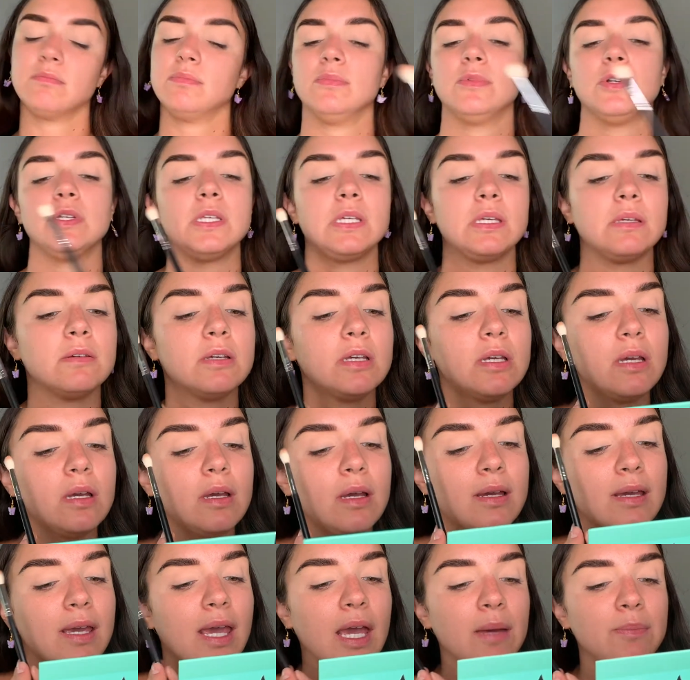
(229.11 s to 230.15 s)
really
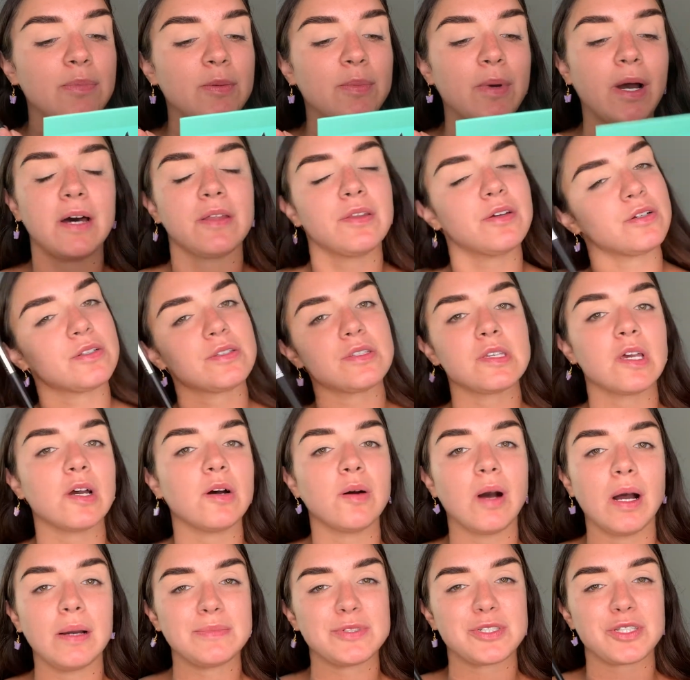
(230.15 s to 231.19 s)
can't be bothered, so
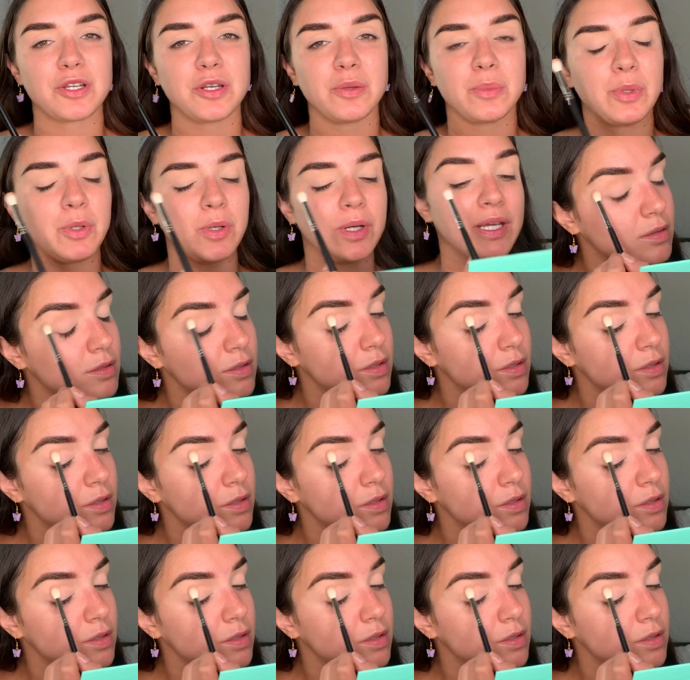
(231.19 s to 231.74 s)
I'm just gonna point.